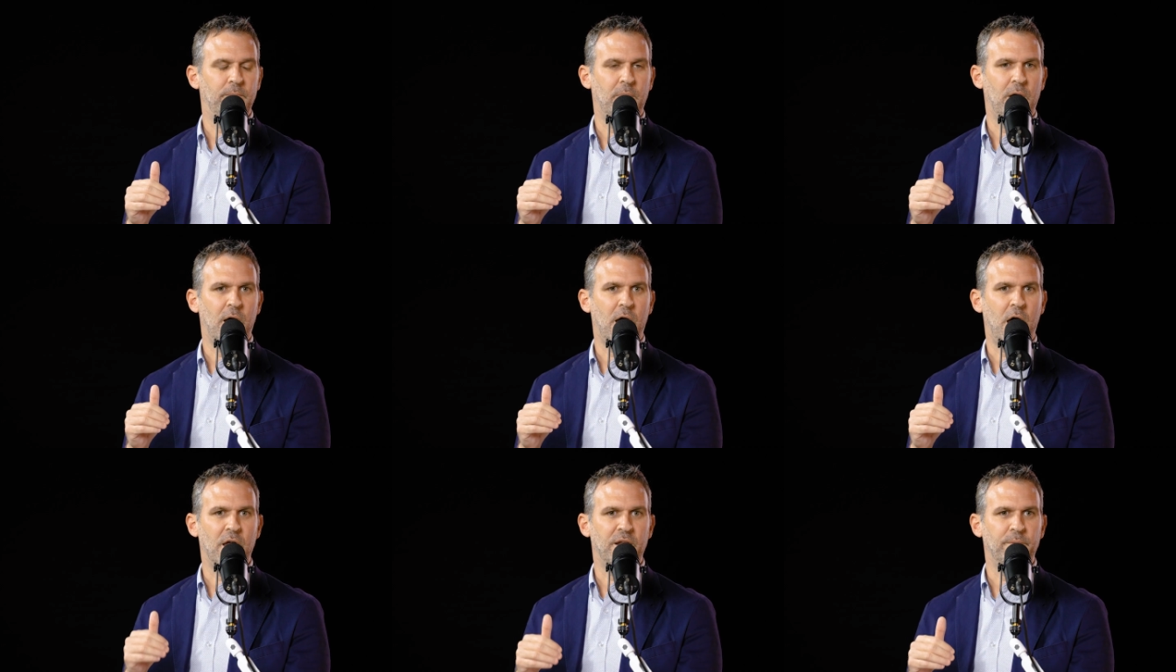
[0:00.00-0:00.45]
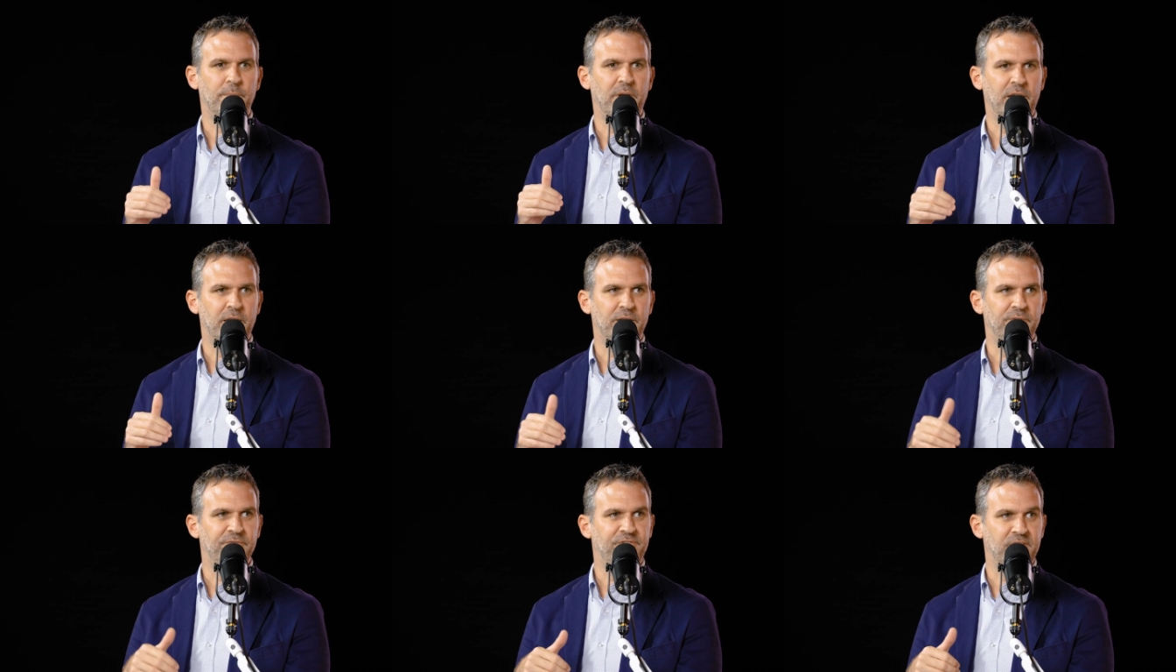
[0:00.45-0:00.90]

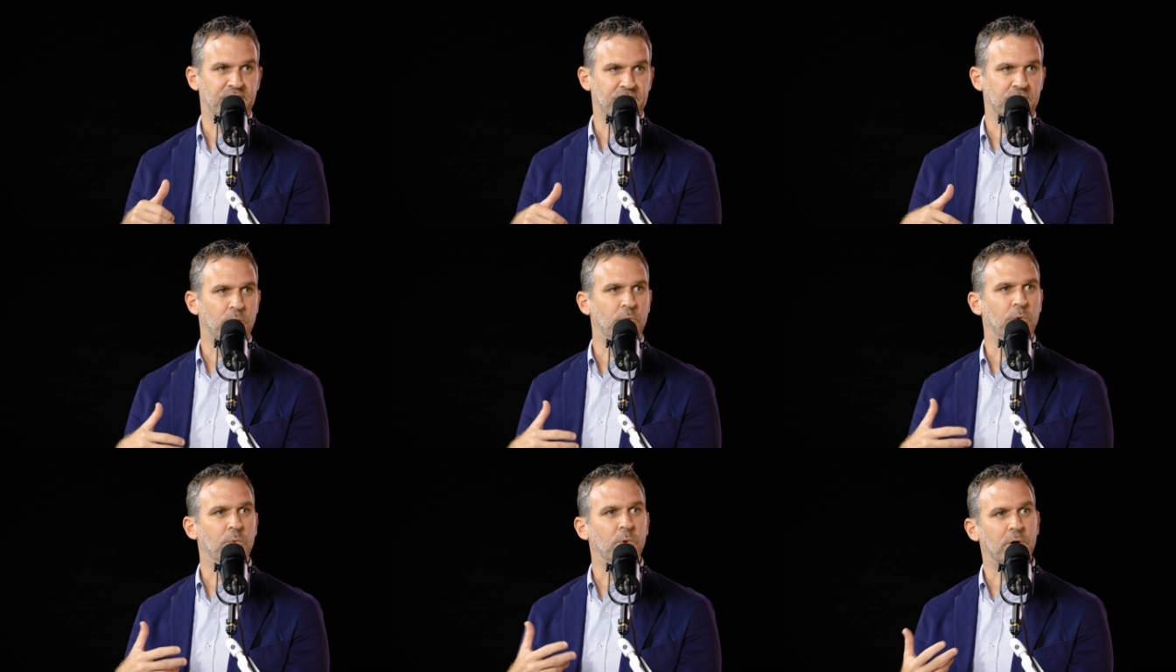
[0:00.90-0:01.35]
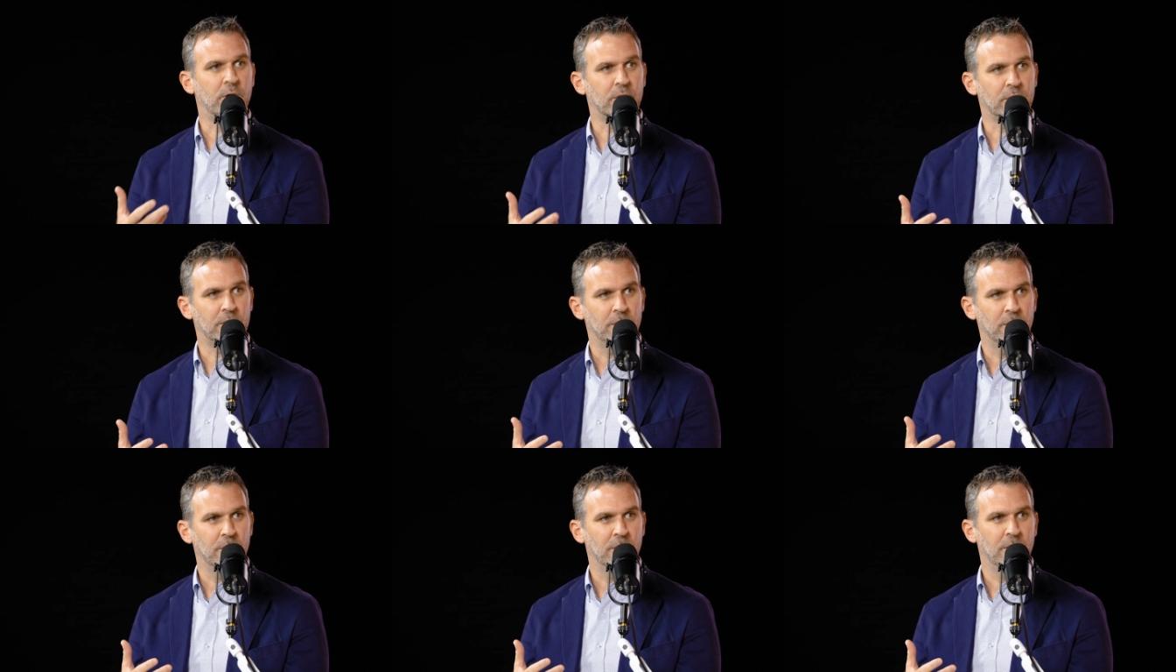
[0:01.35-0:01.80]
automating physical work,
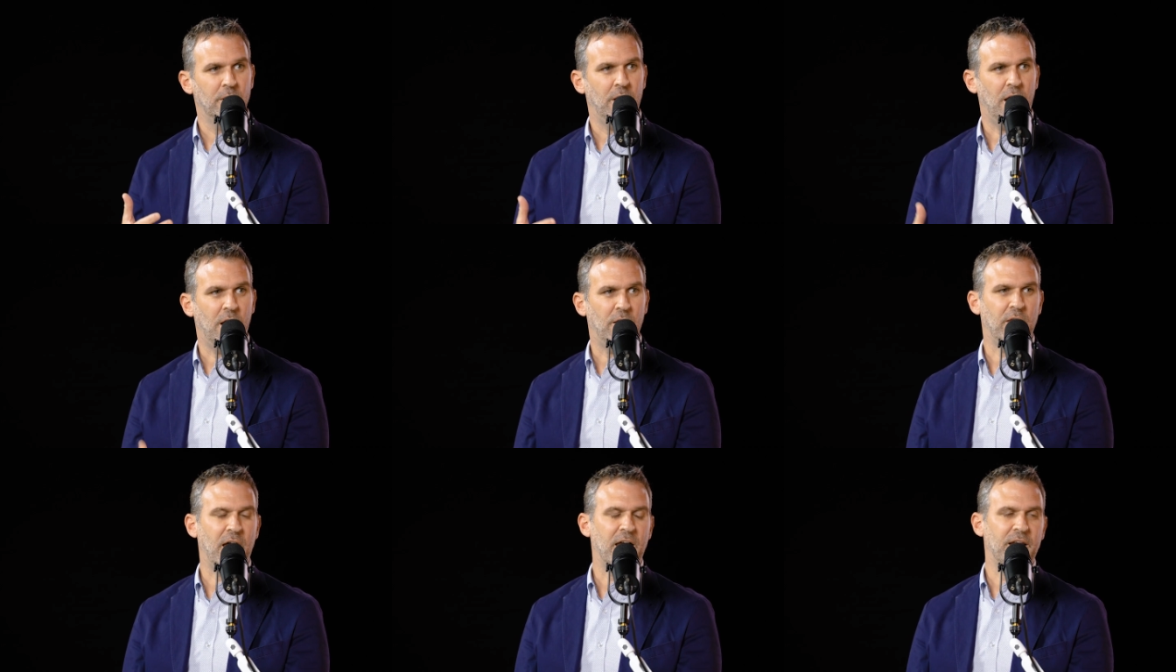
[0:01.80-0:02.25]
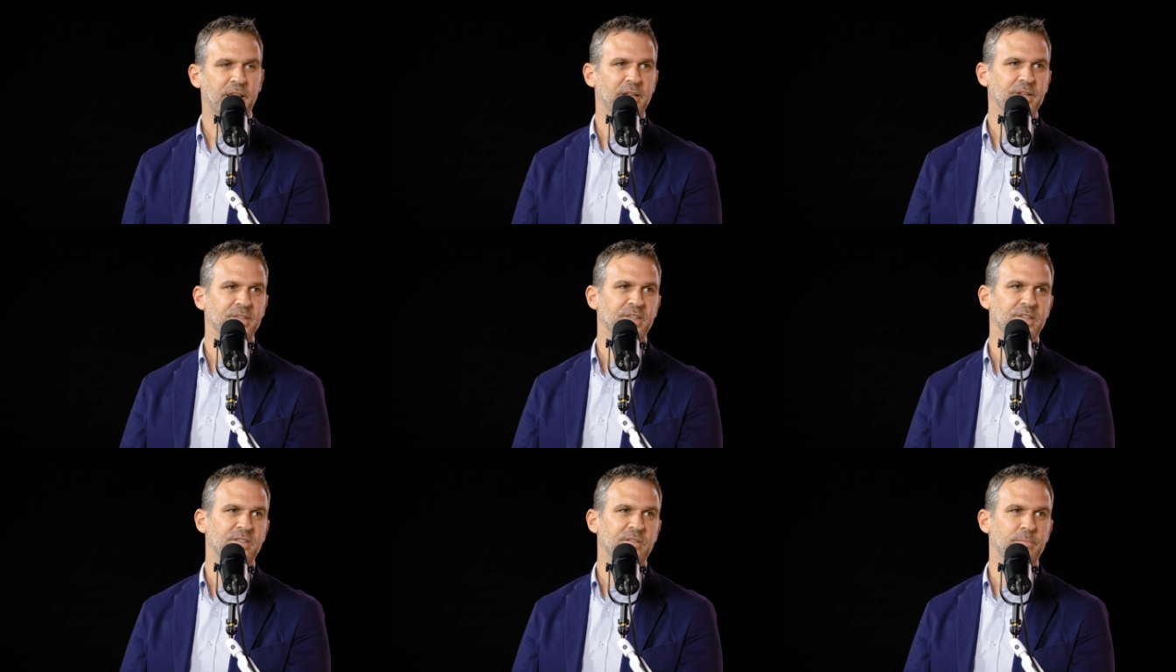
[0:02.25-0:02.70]
a lot of
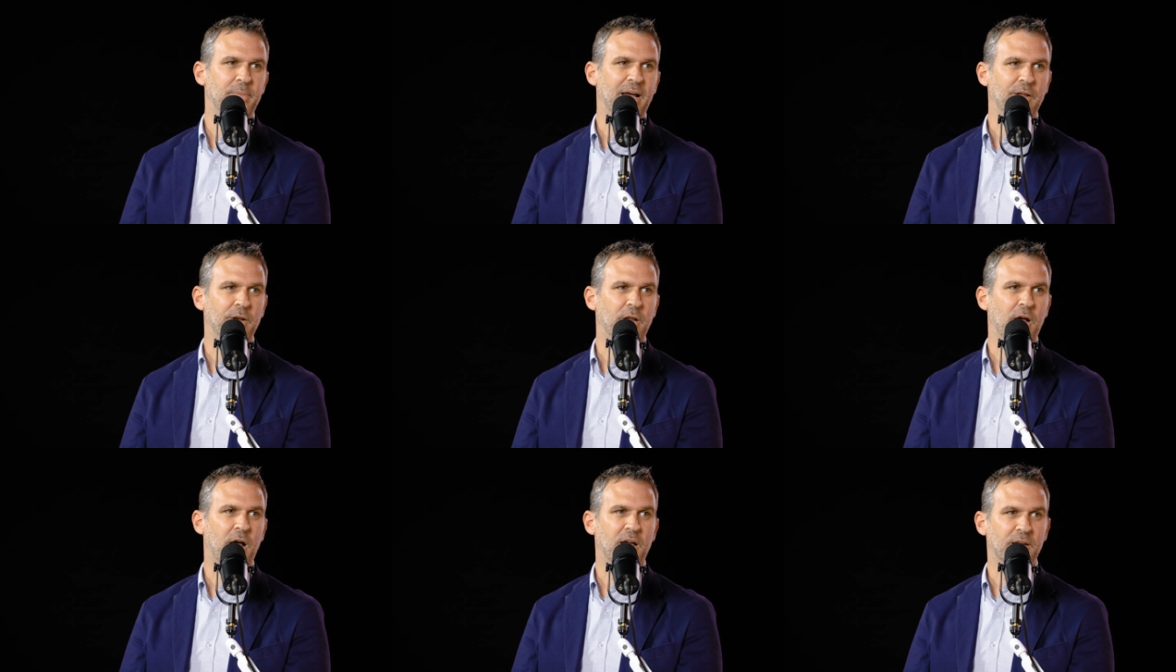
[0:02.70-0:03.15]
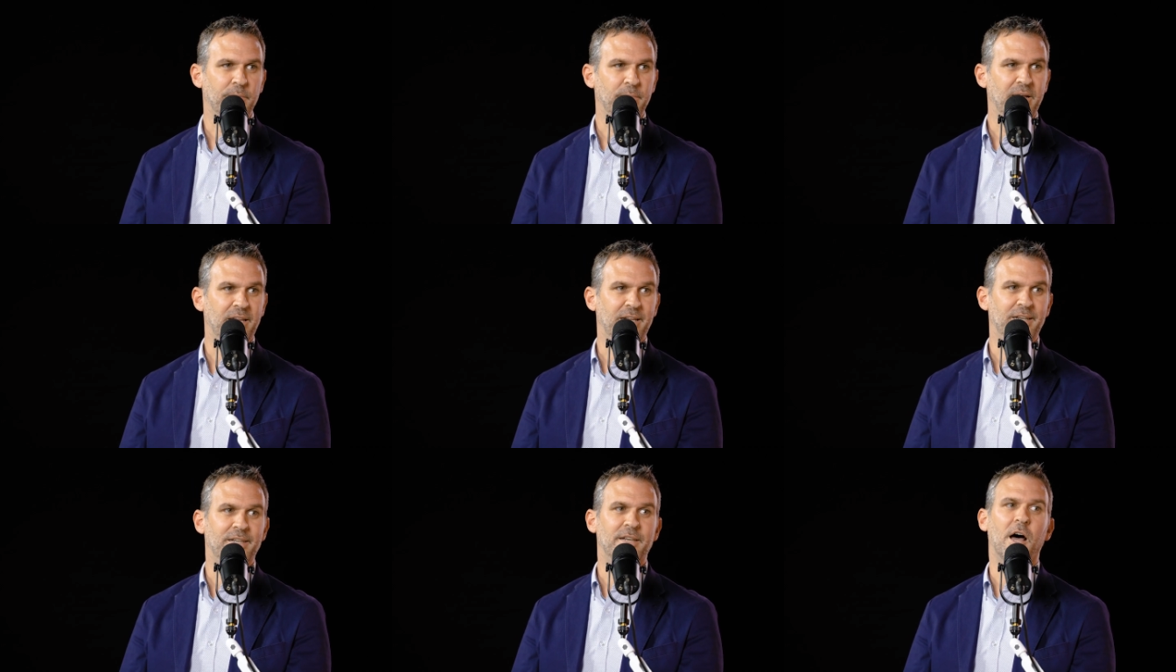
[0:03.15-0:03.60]
this is about
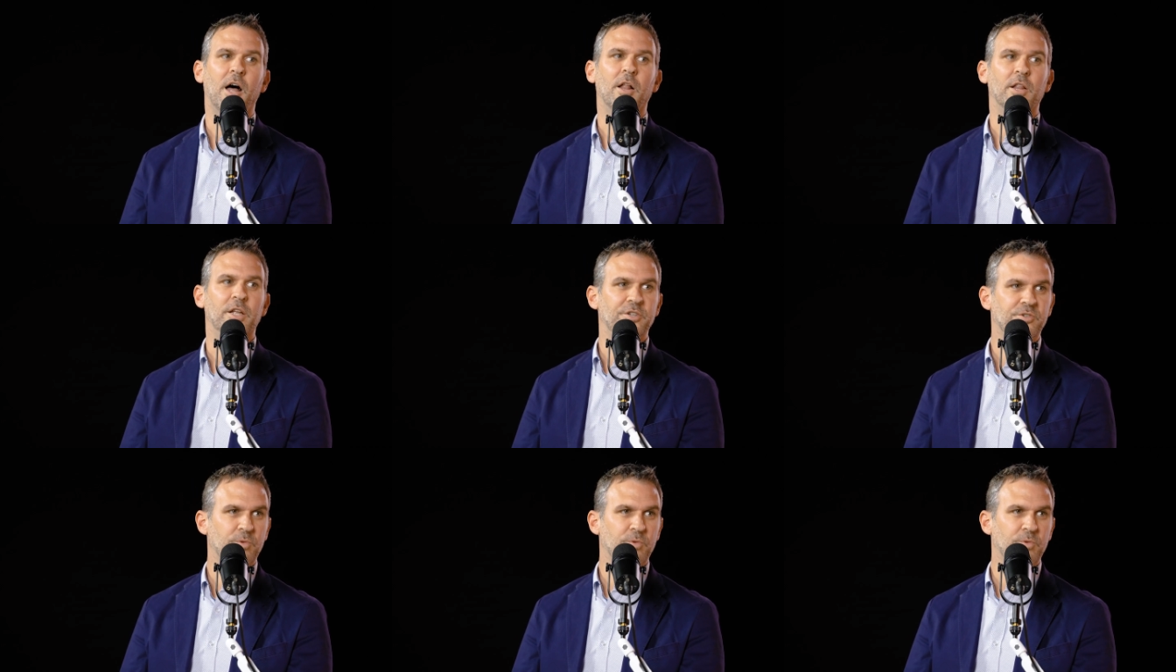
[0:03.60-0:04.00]
automating knowledge